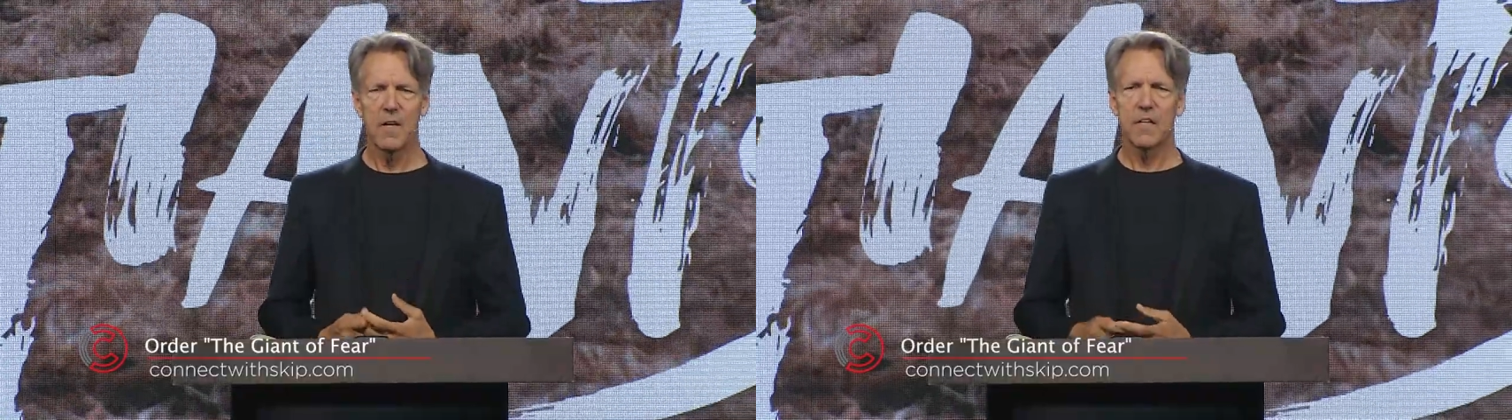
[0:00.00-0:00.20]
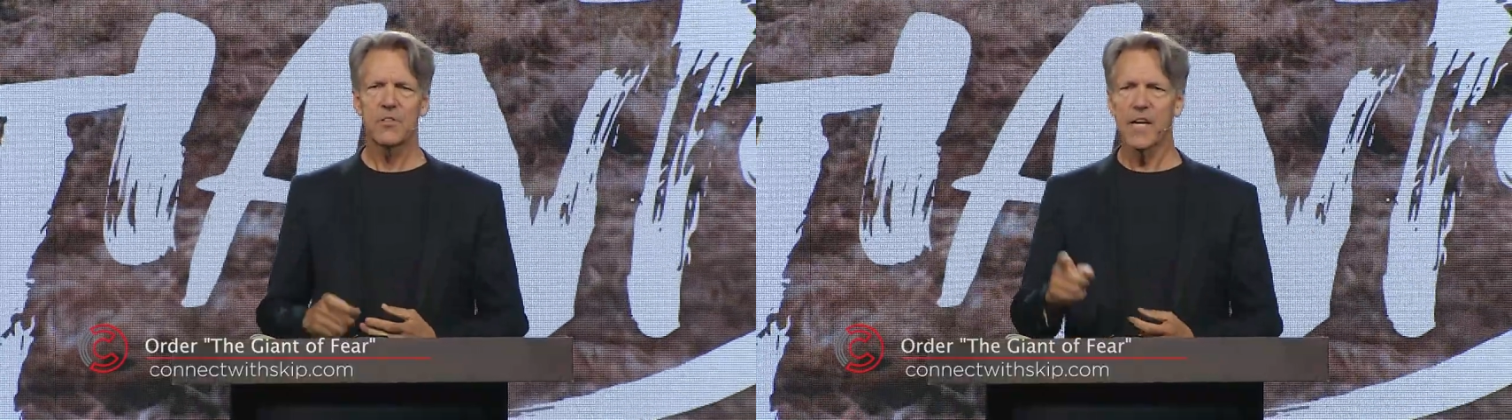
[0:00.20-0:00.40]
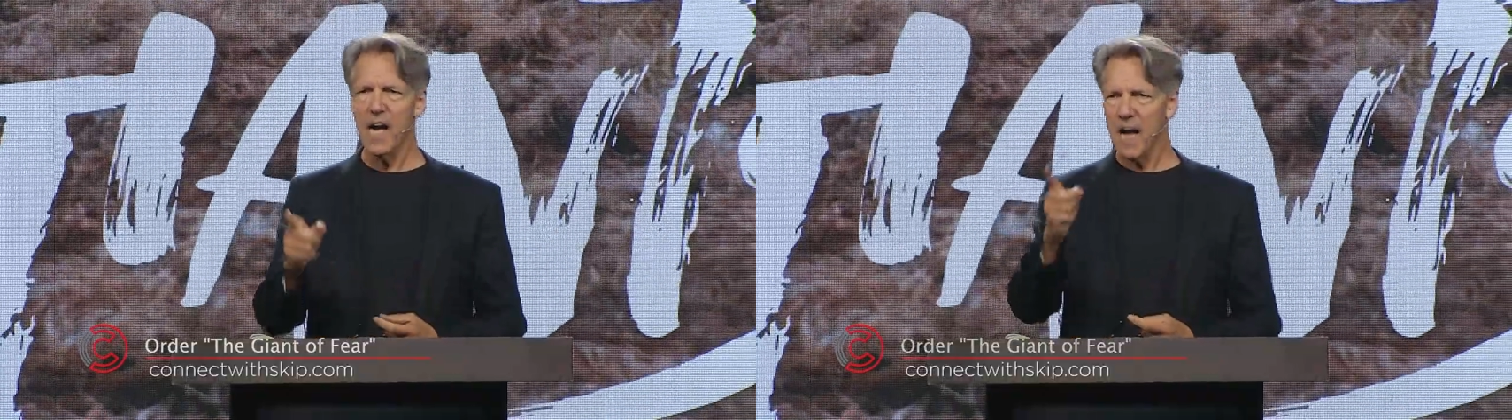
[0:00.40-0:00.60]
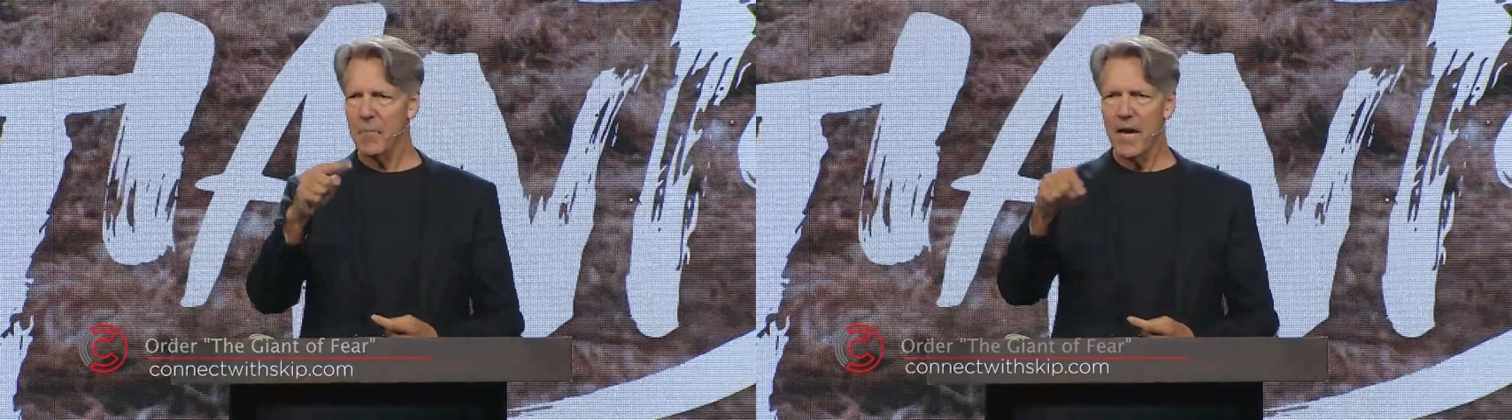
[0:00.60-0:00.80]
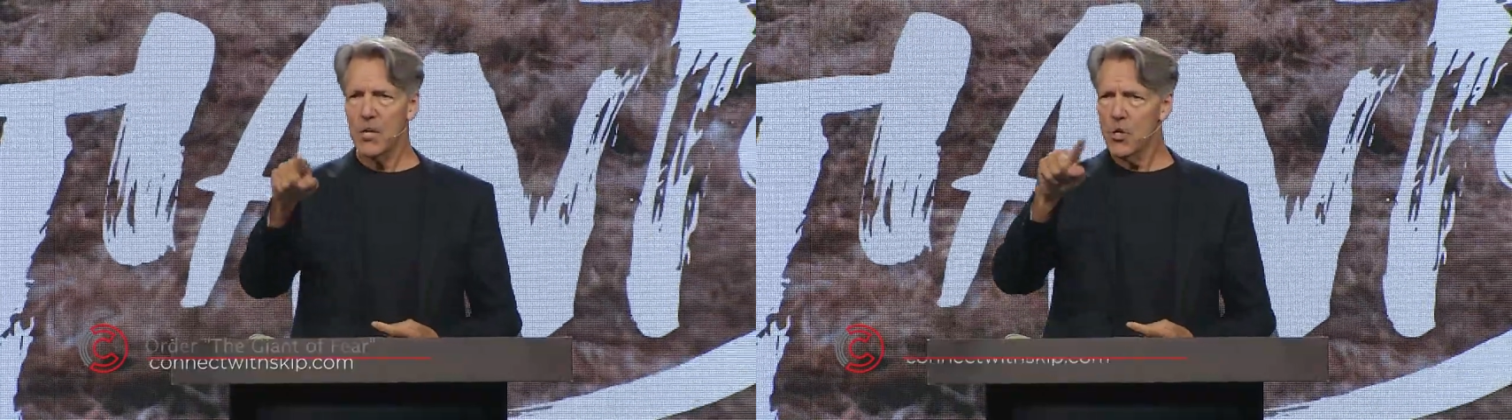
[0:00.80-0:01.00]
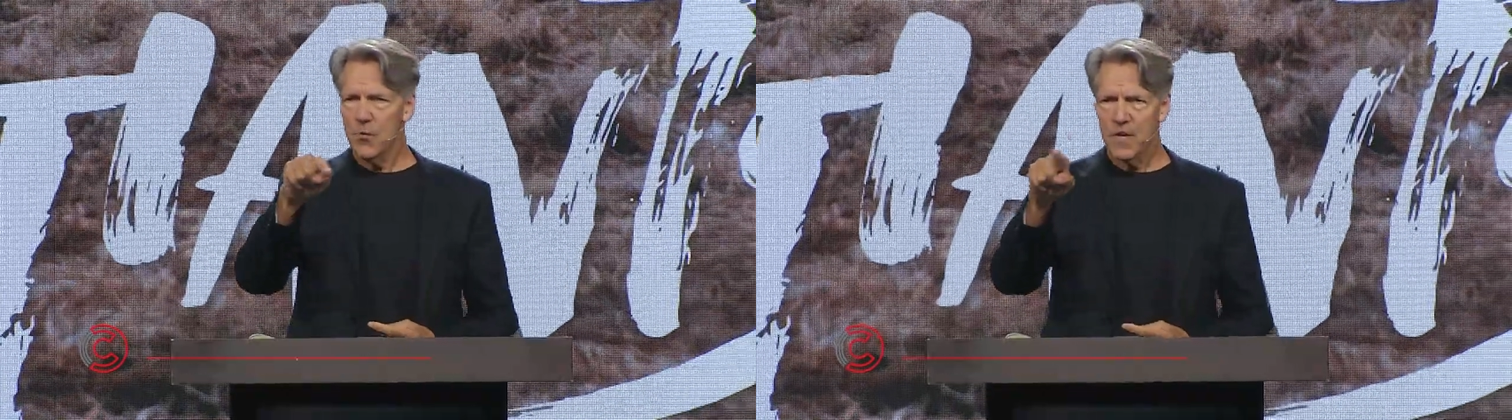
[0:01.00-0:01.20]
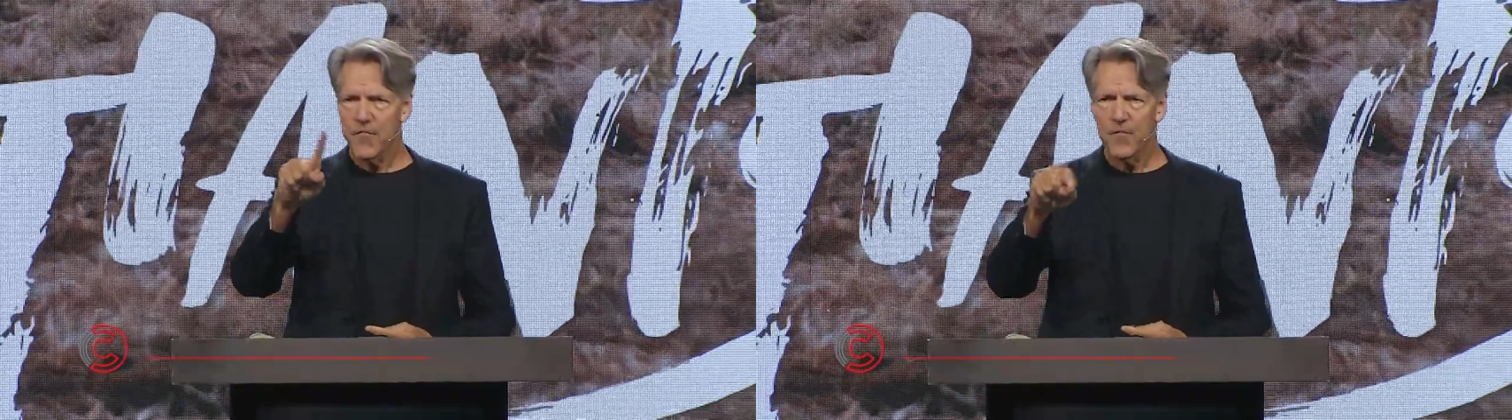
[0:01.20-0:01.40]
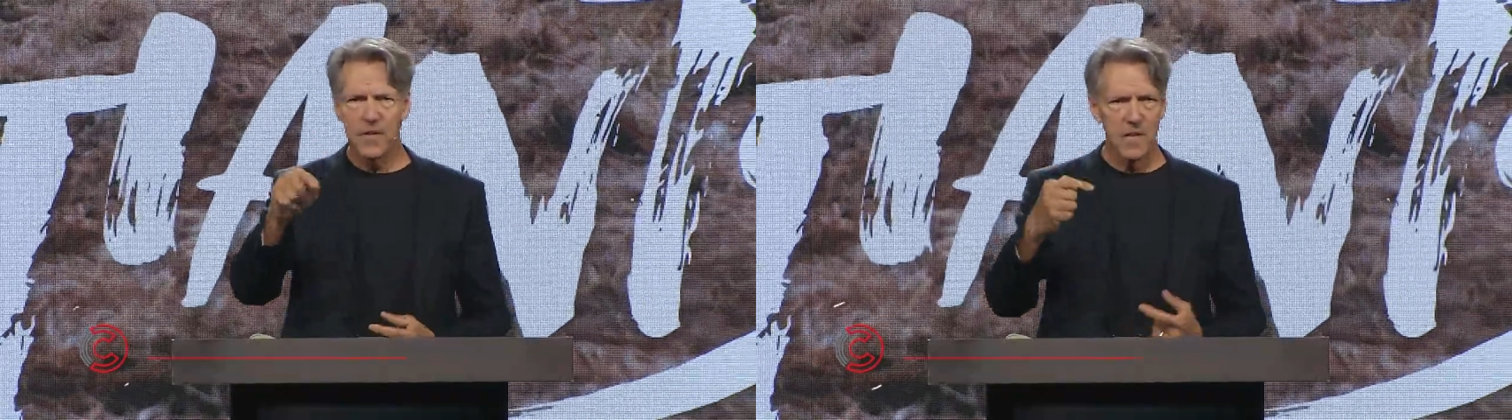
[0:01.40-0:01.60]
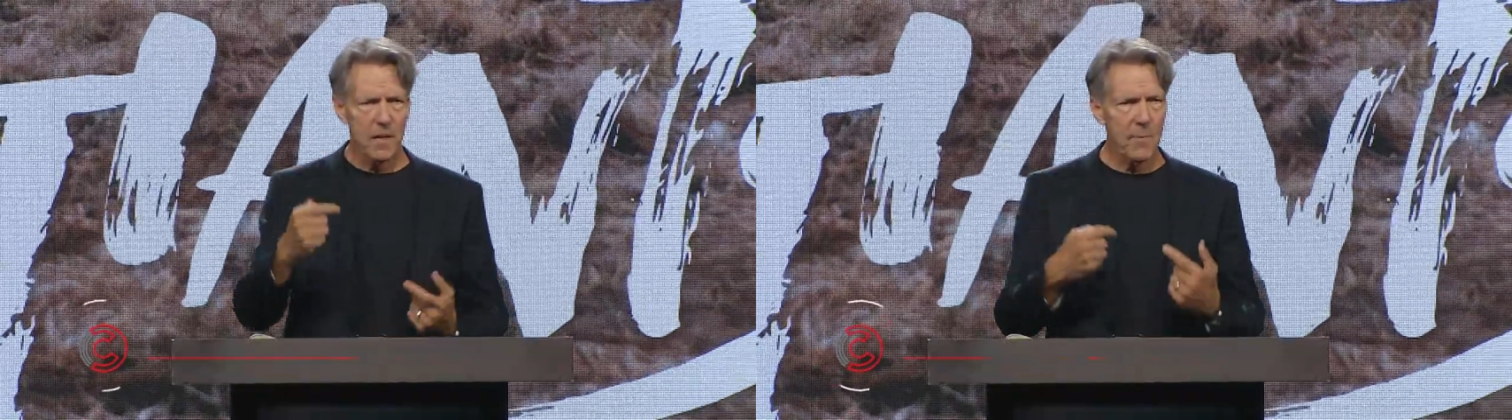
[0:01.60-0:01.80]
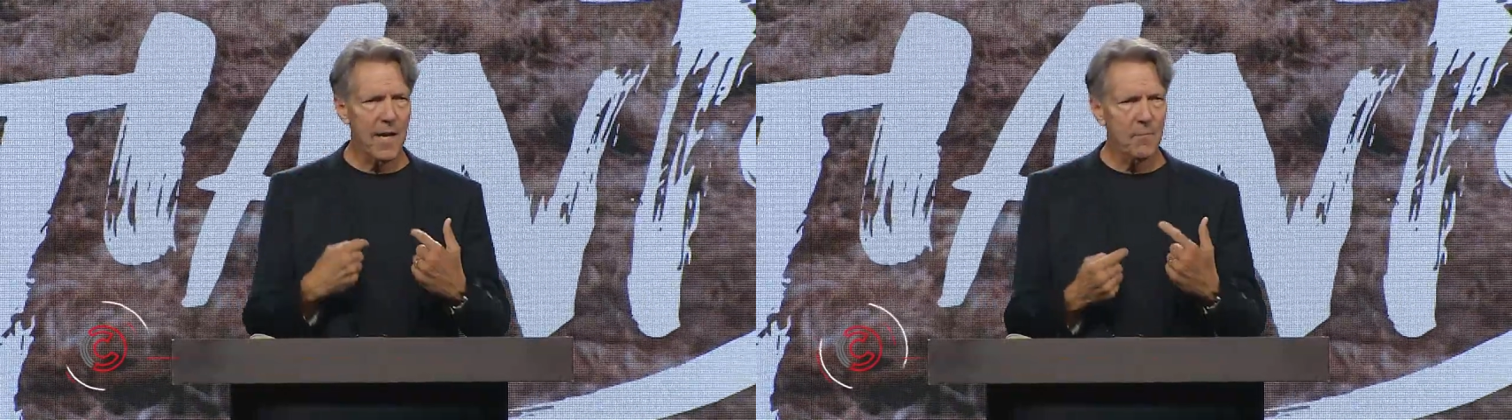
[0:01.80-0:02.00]
See, God made you different than
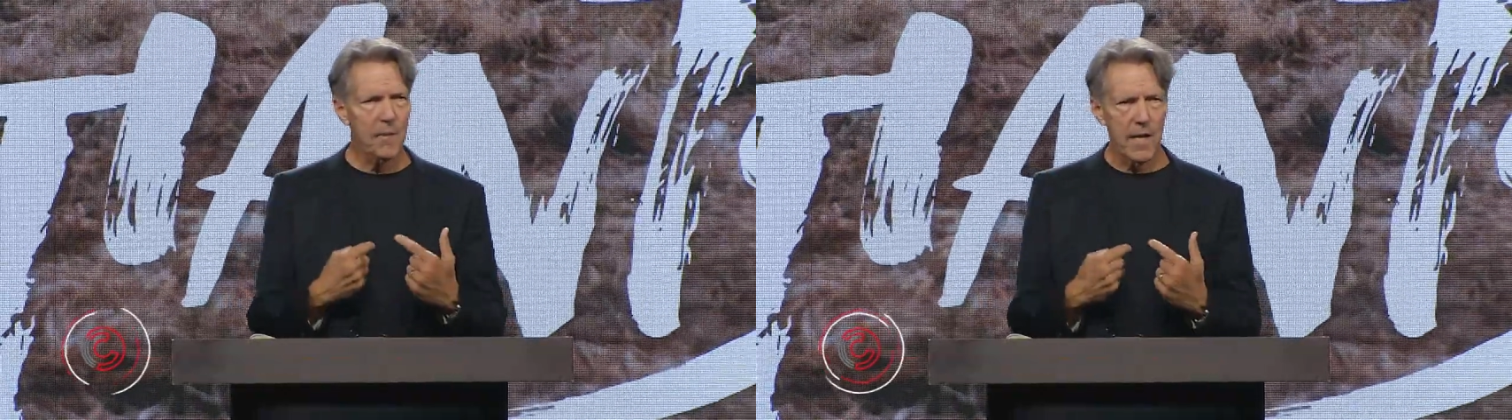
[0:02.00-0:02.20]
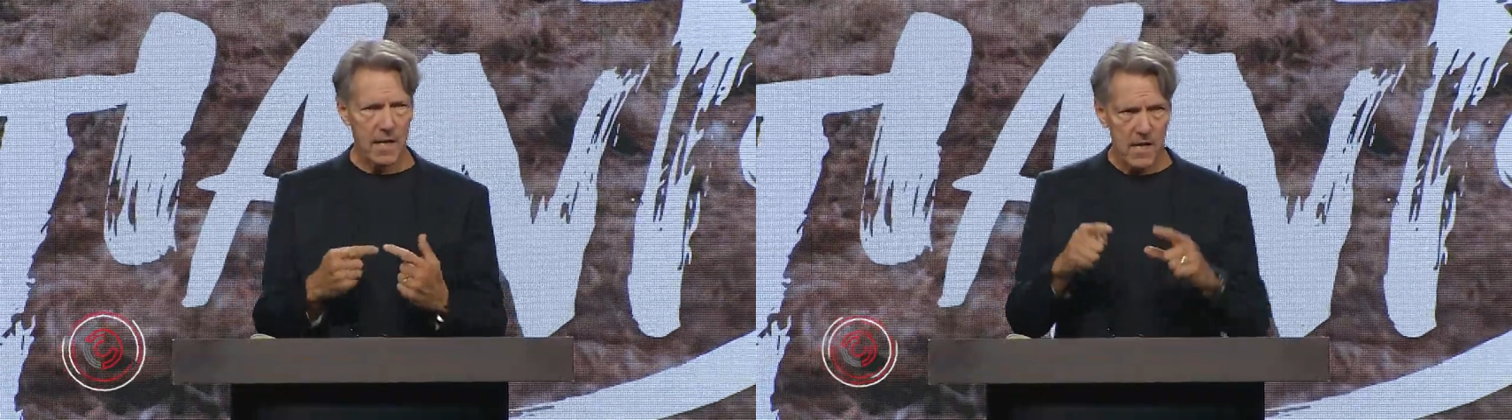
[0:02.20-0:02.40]
He made me.